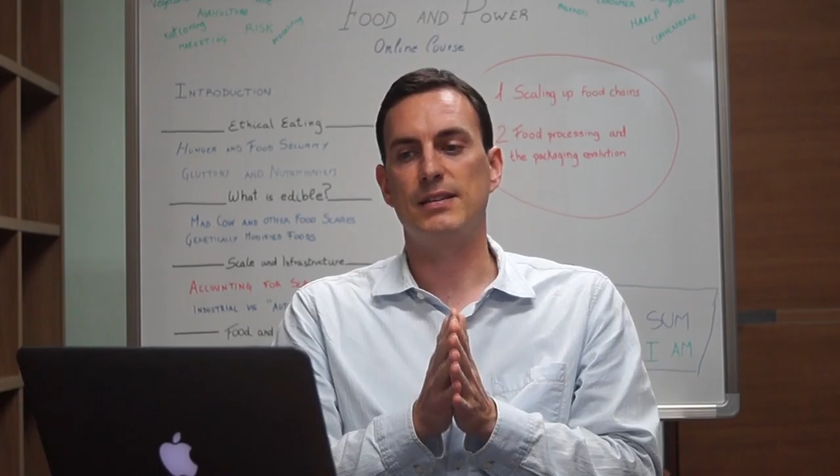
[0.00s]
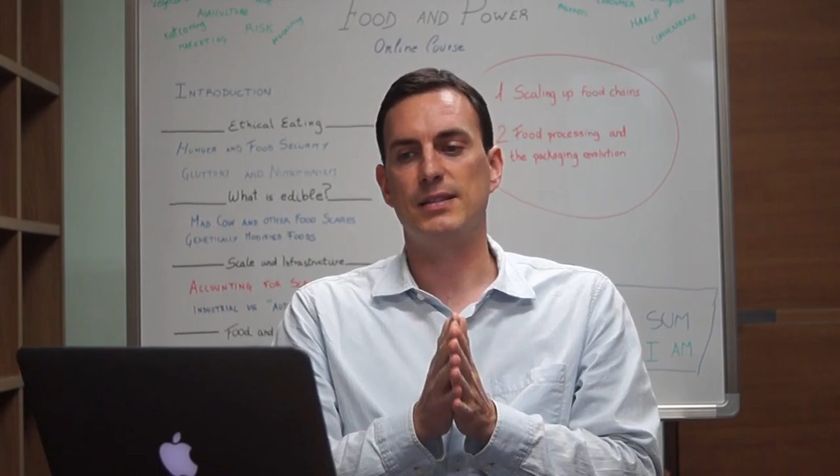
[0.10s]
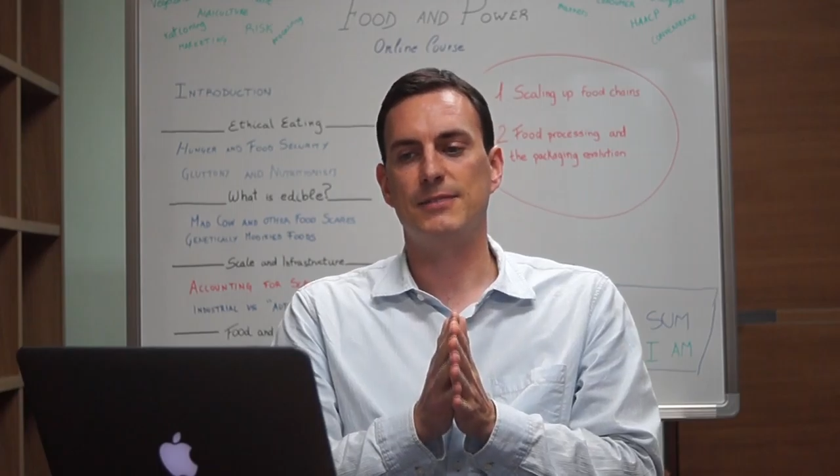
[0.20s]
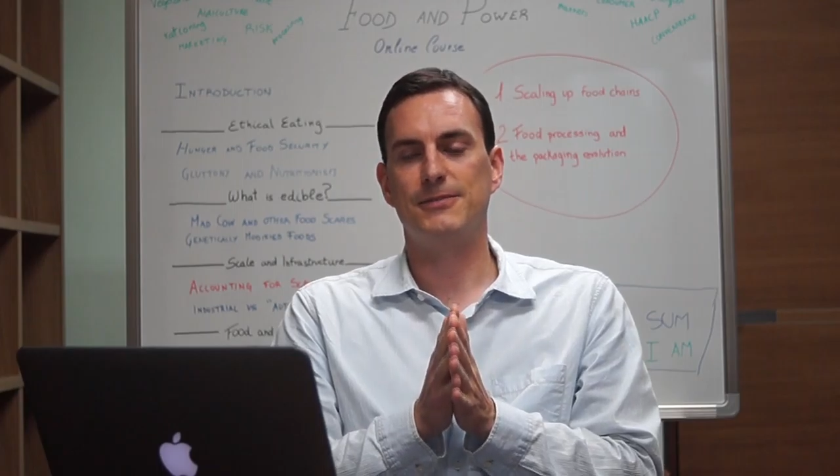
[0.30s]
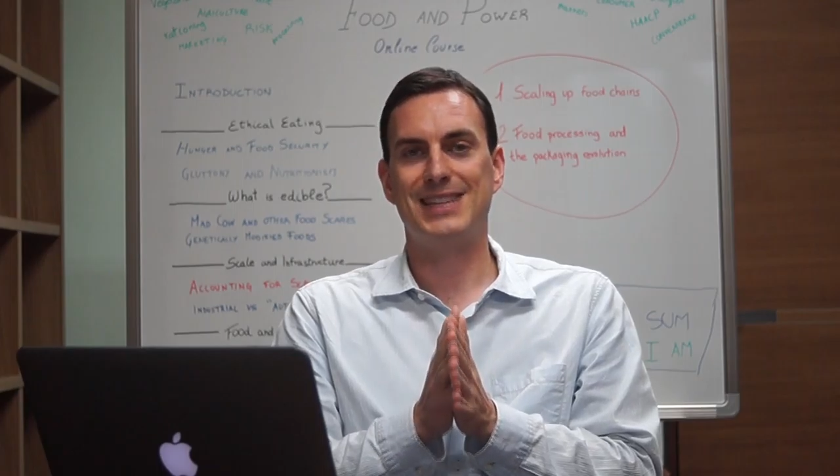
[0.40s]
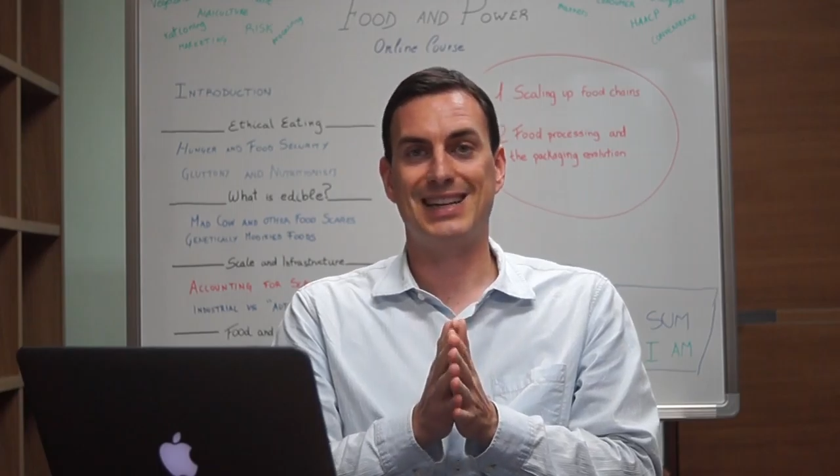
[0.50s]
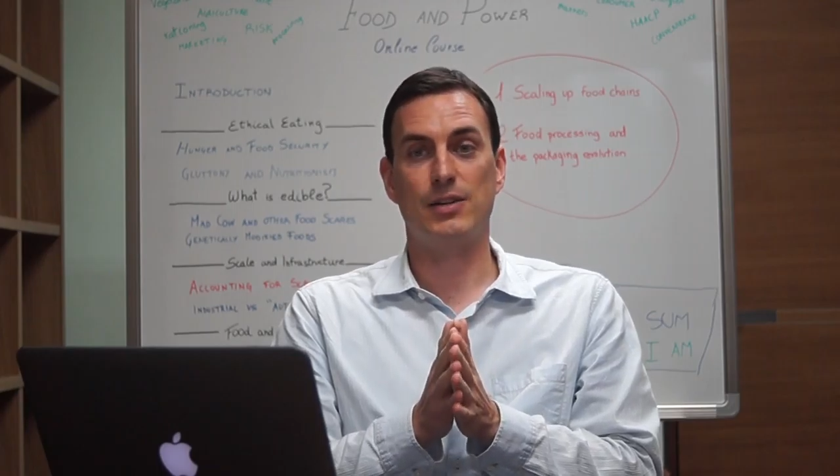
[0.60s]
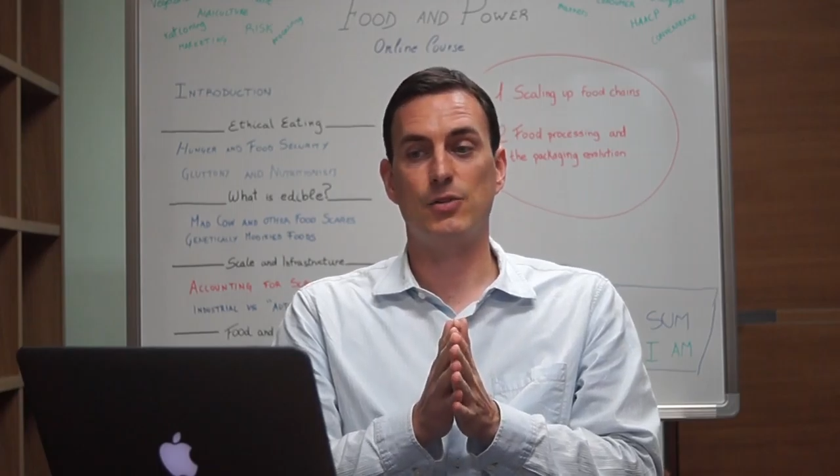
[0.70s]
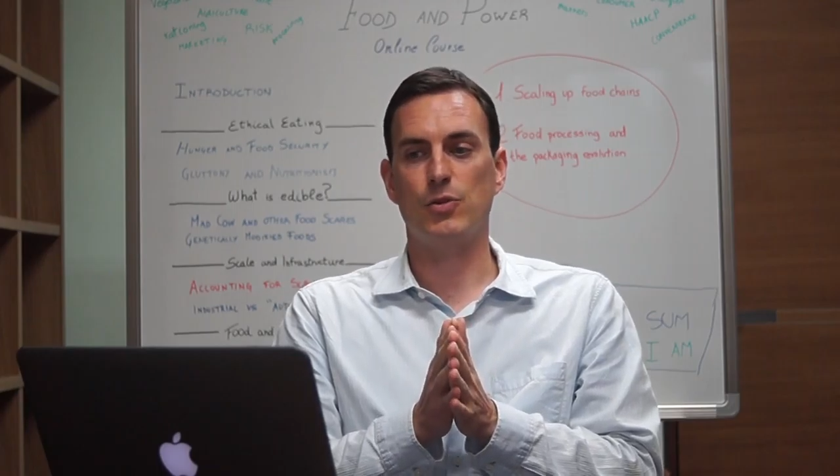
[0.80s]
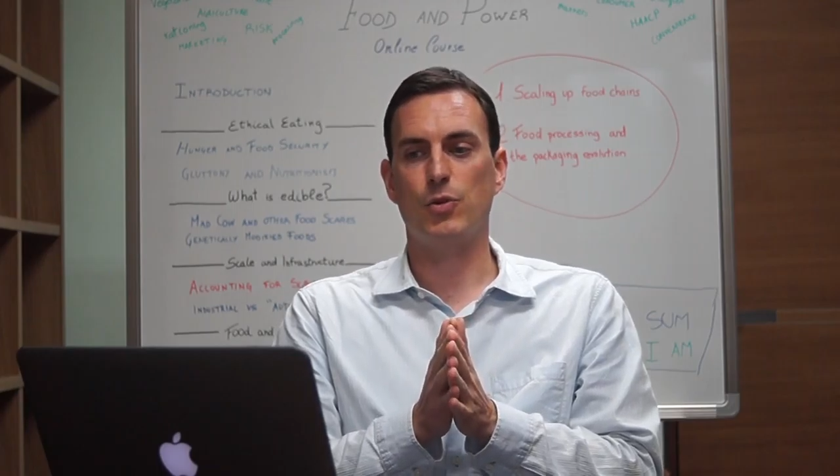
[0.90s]
deal of
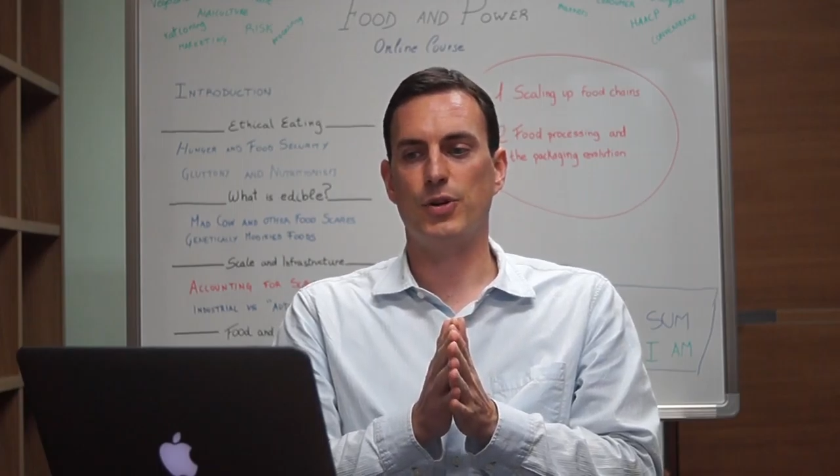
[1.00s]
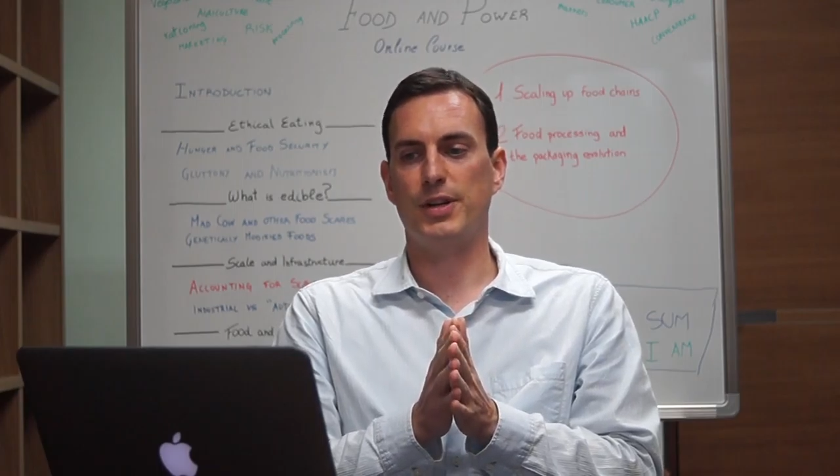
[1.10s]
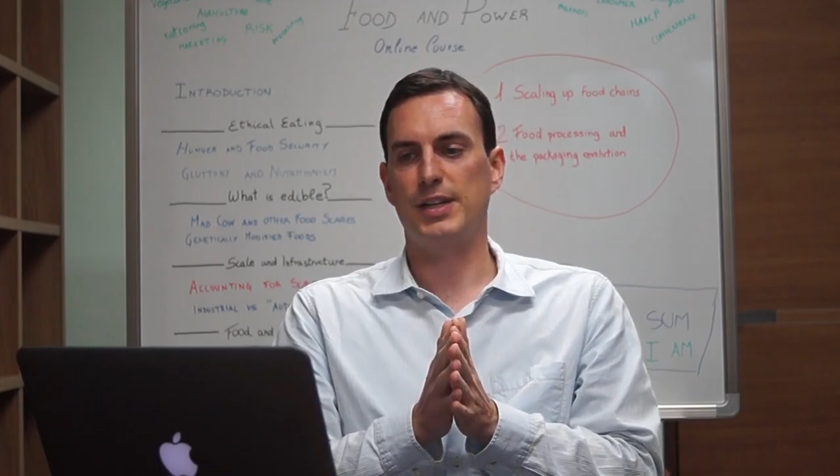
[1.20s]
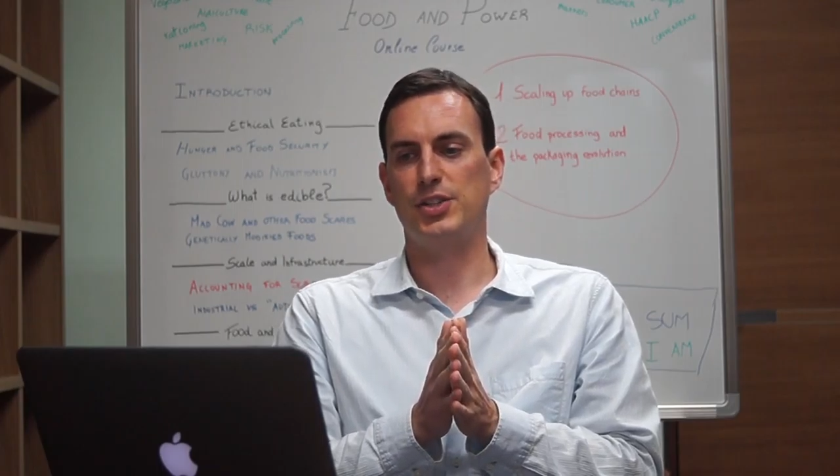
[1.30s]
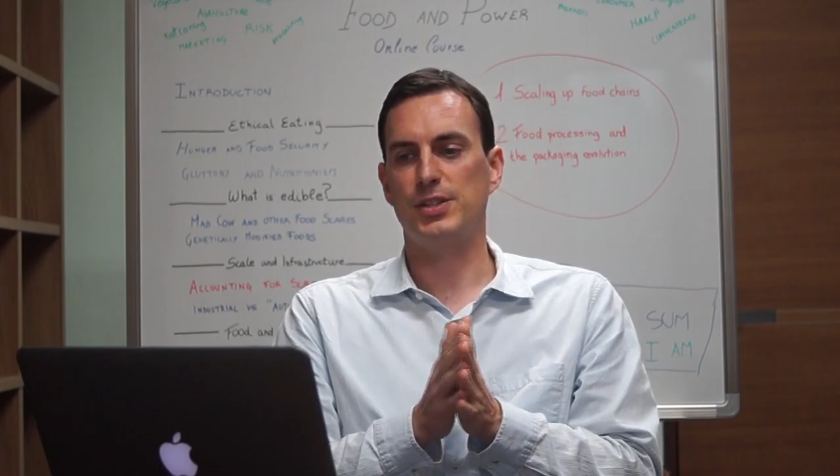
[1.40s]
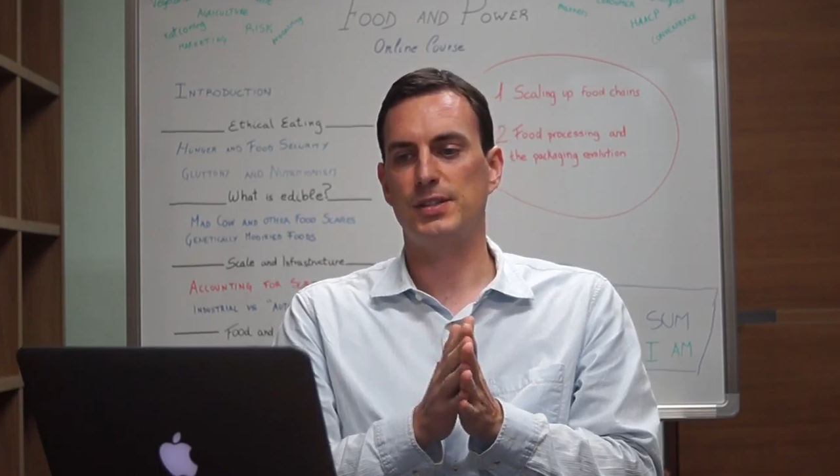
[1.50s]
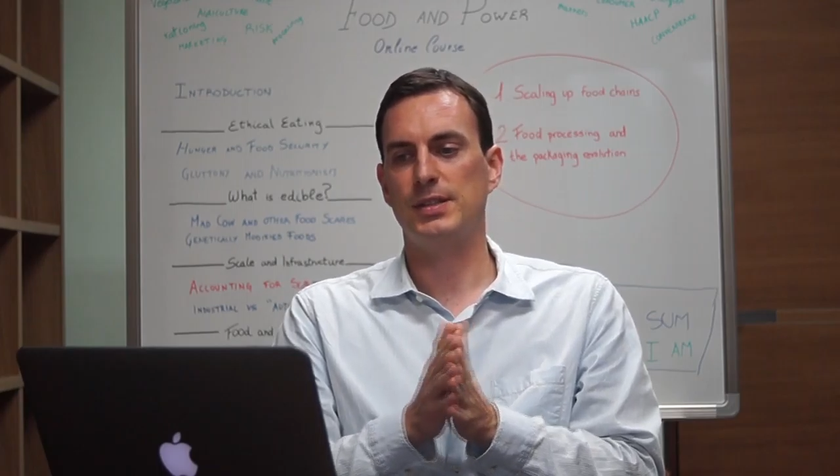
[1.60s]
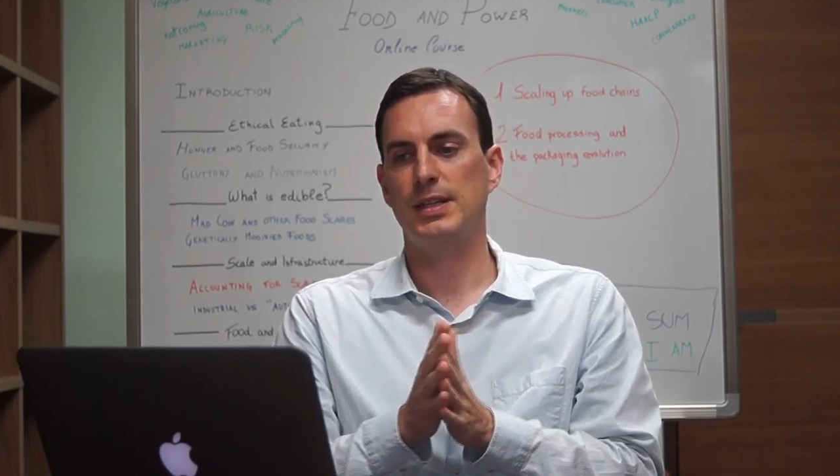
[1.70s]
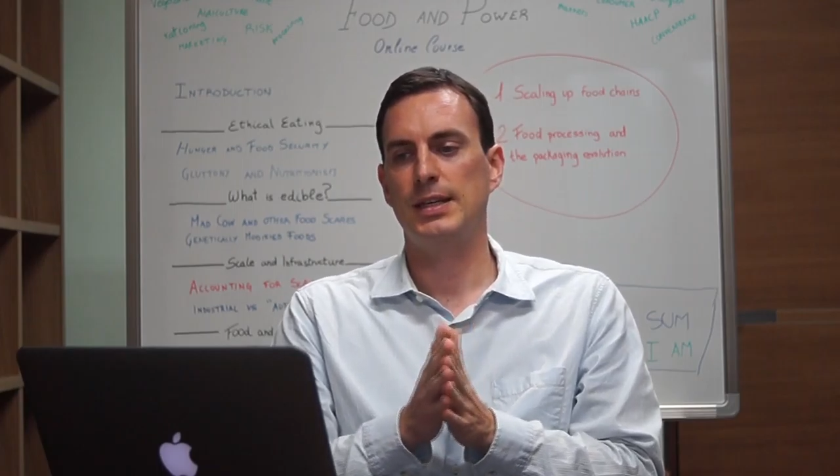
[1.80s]
technical coordination.